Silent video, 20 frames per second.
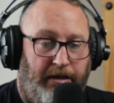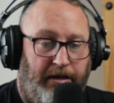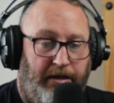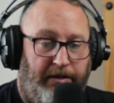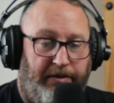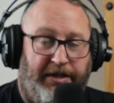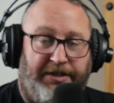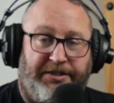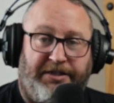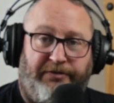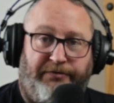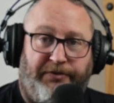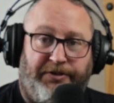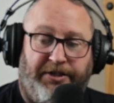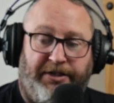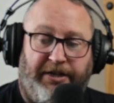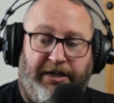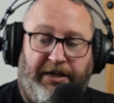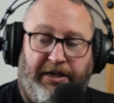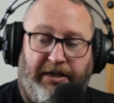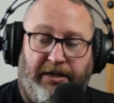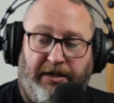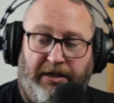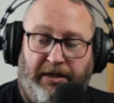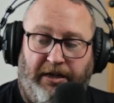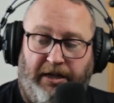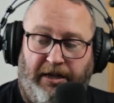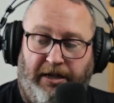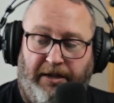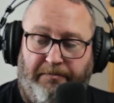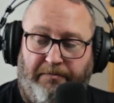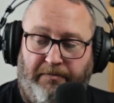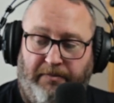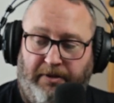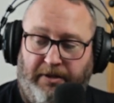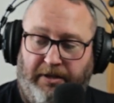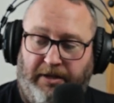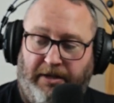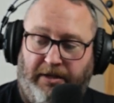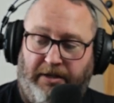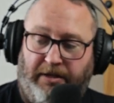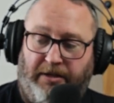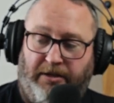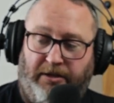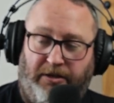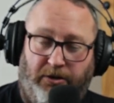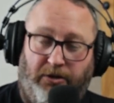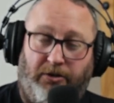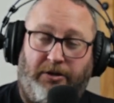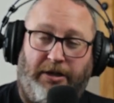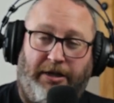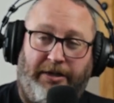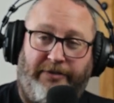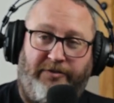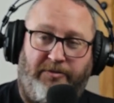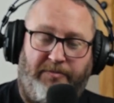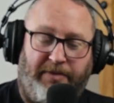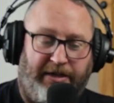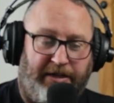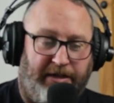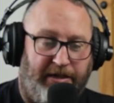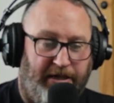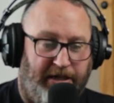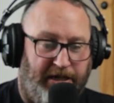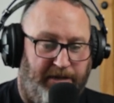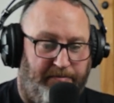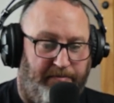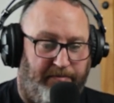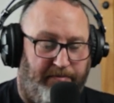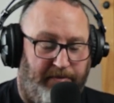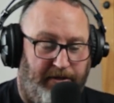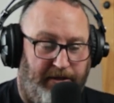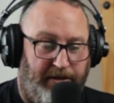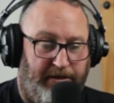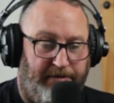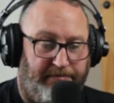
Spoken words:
And that's it for today. Luckily for me, I'm